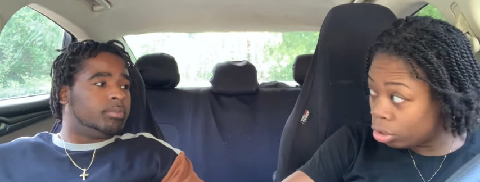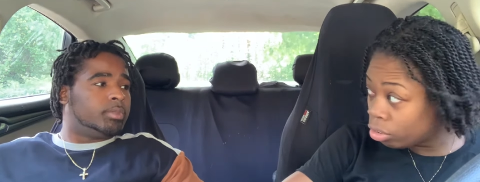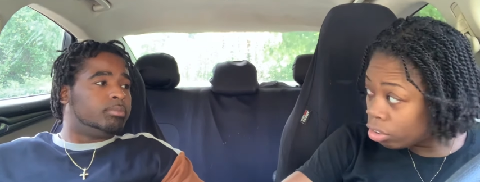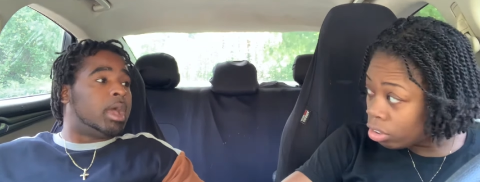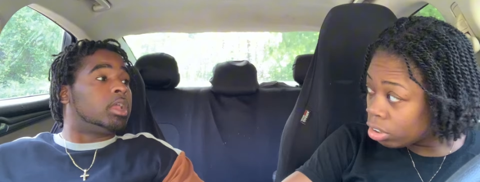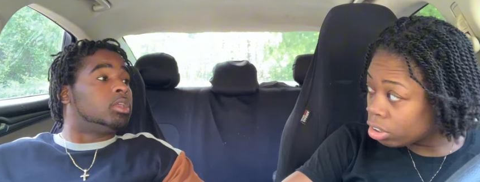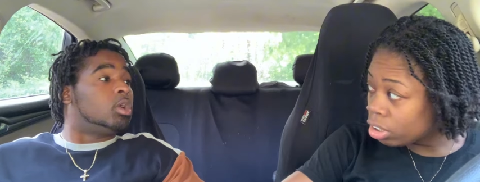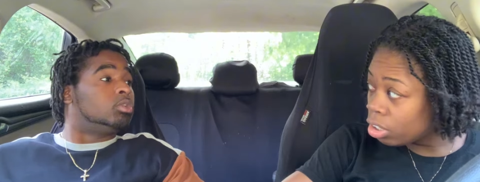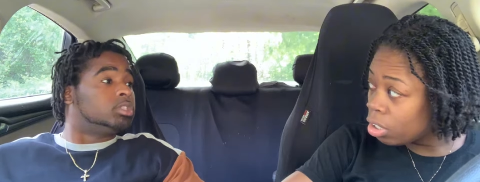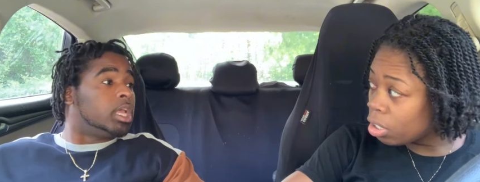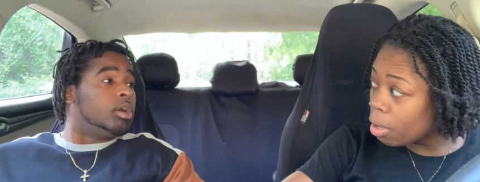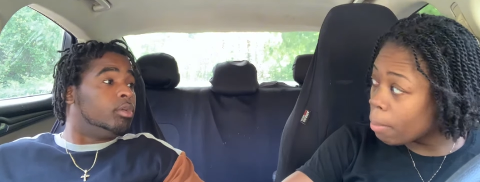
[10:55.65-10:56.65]
Speaker 1: By
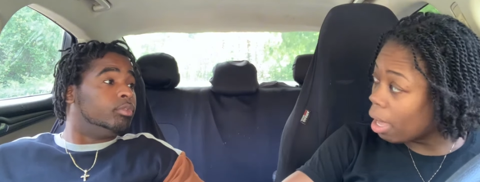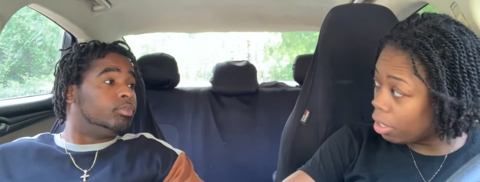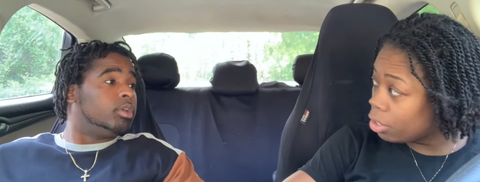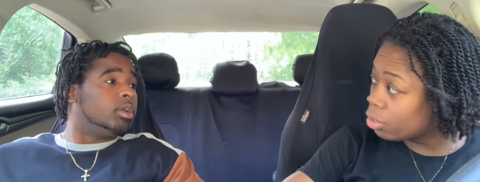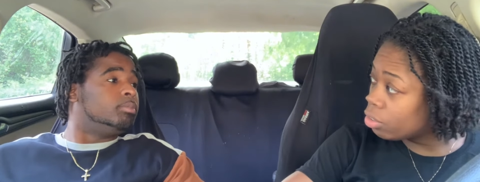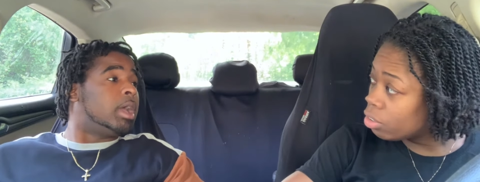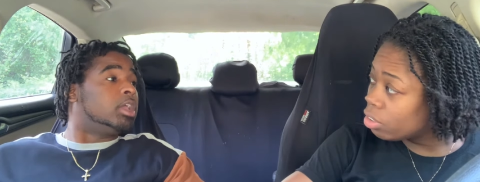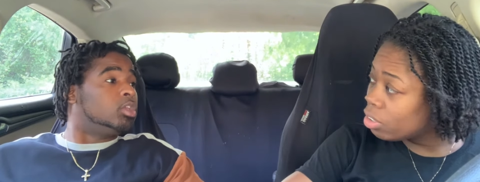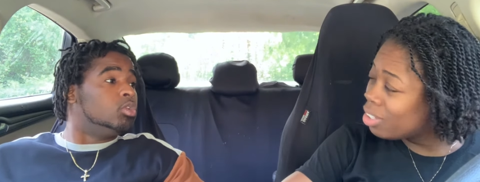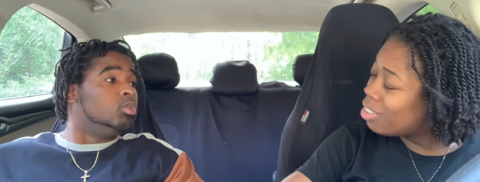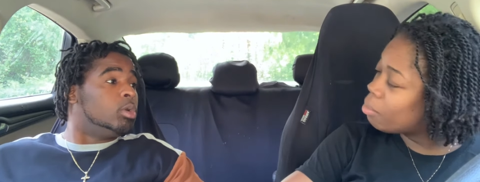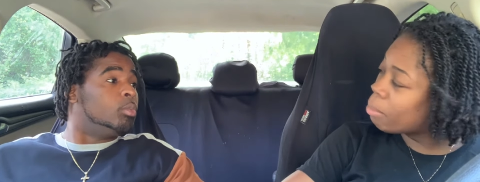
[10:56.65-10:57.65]
yourself. By you? By
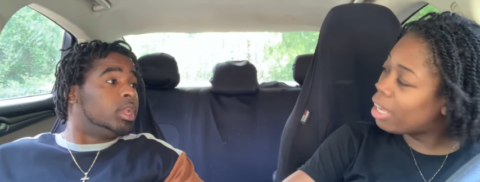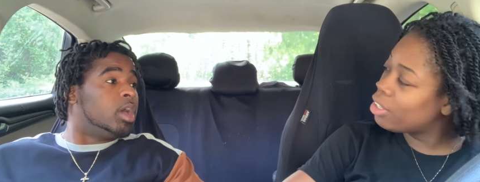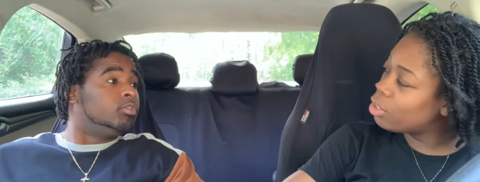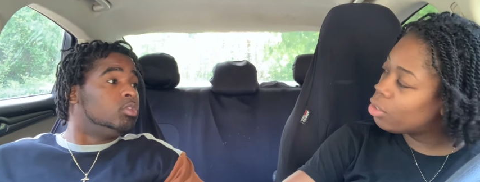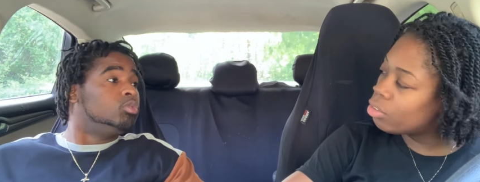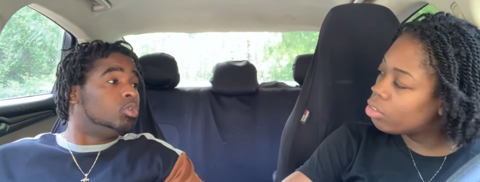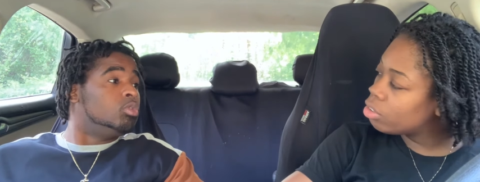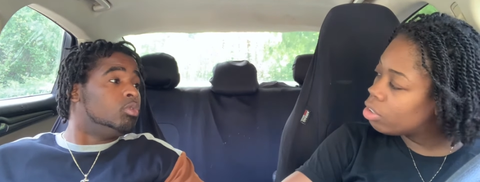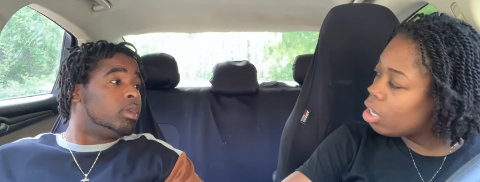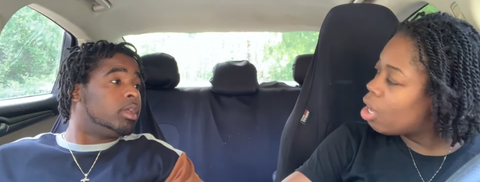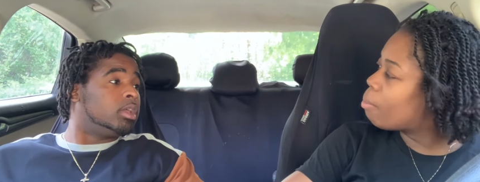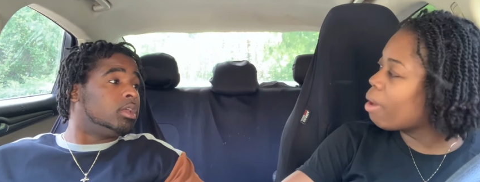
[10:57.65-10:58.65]
you and By whatever you? are
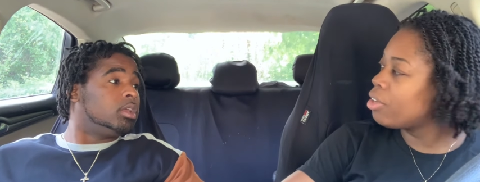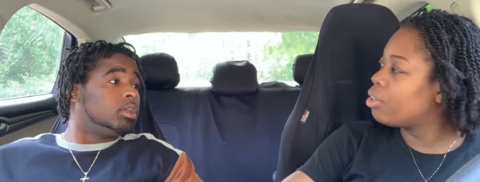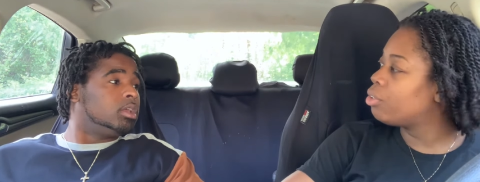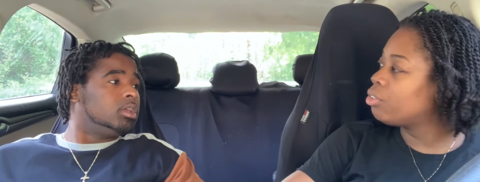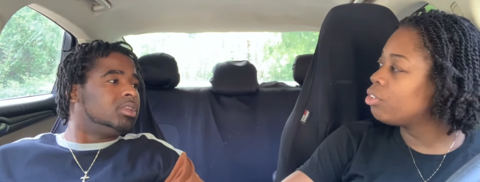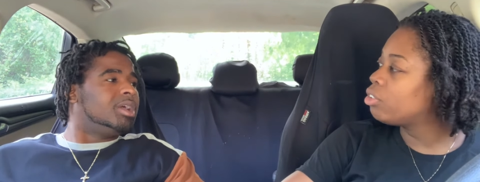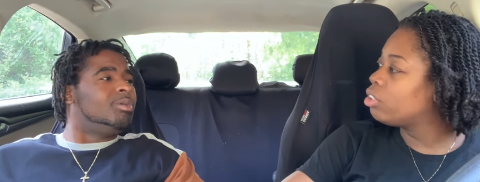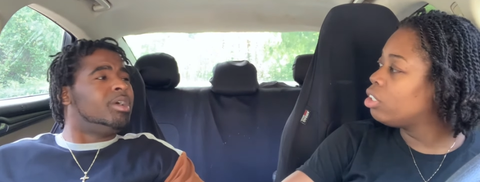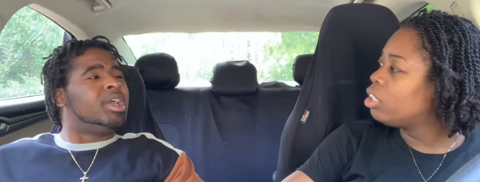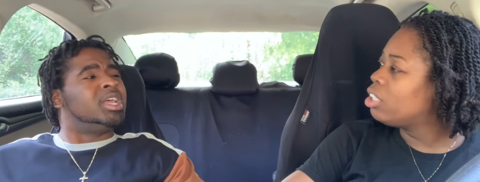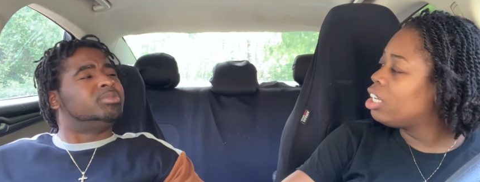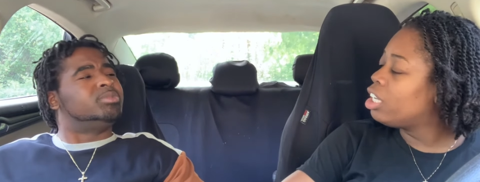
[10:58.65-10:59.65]
doing. By you? Your
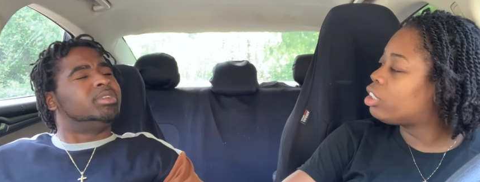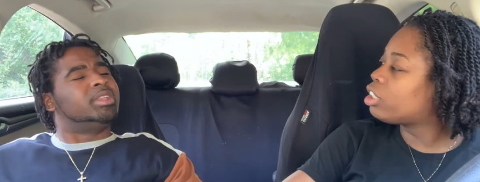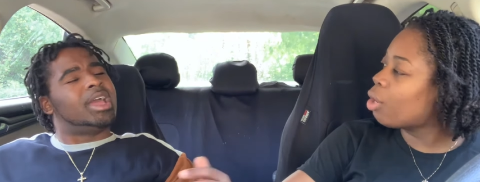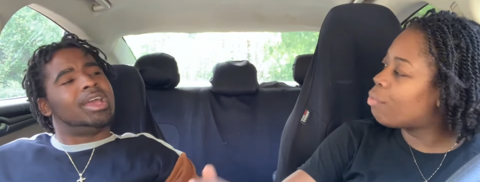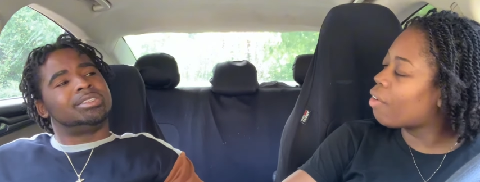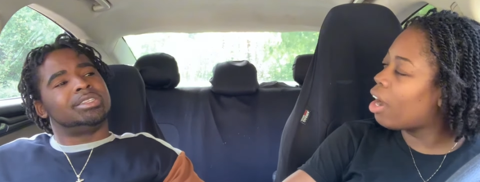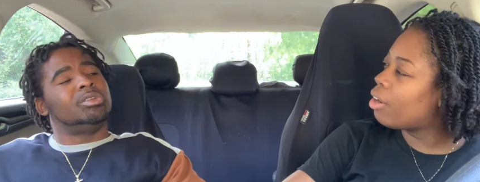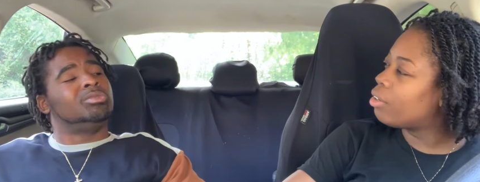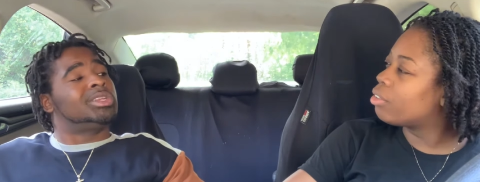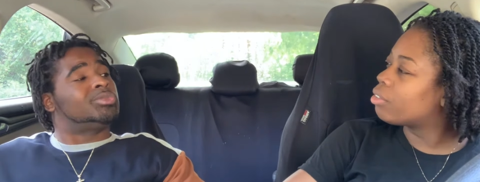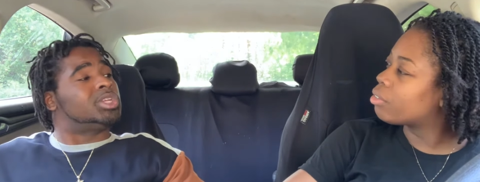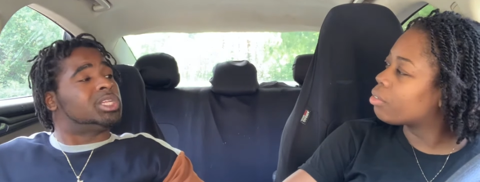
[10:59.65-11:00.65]
ass is nasty. You
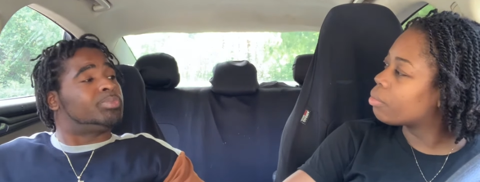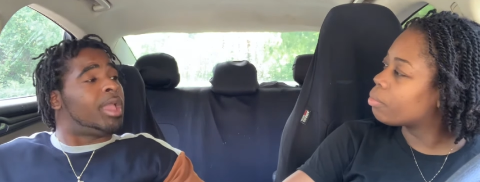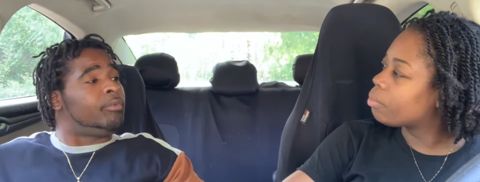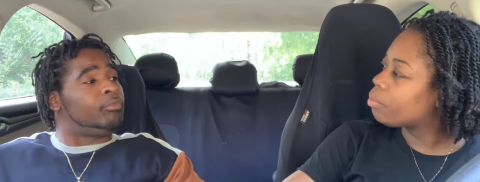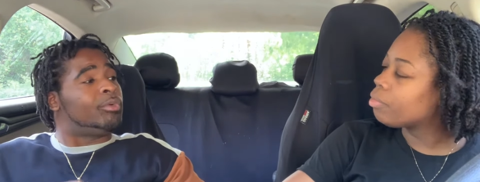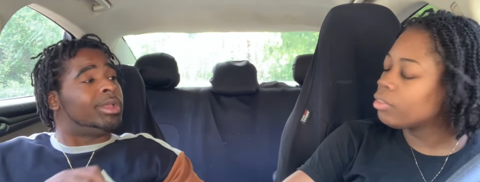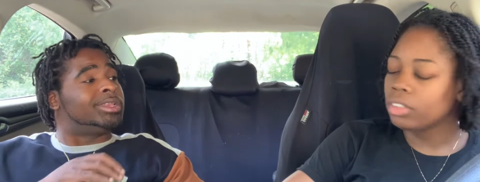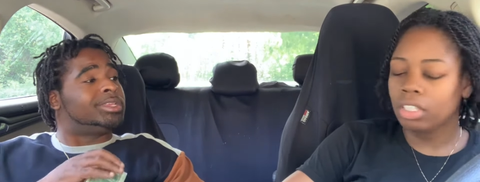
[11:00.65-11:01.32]
disrespectful and